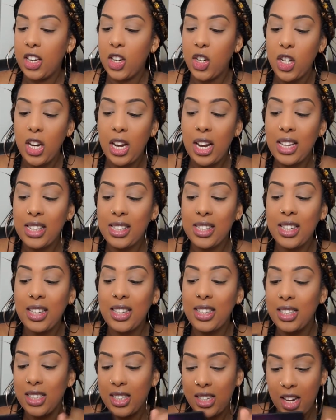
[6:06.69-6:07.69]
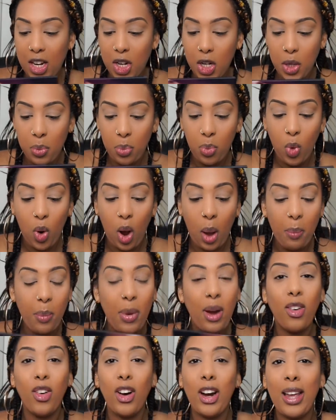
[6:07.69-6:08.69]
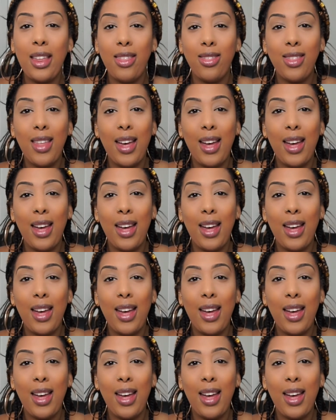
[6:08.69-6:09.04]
She listened and she brought a mirror in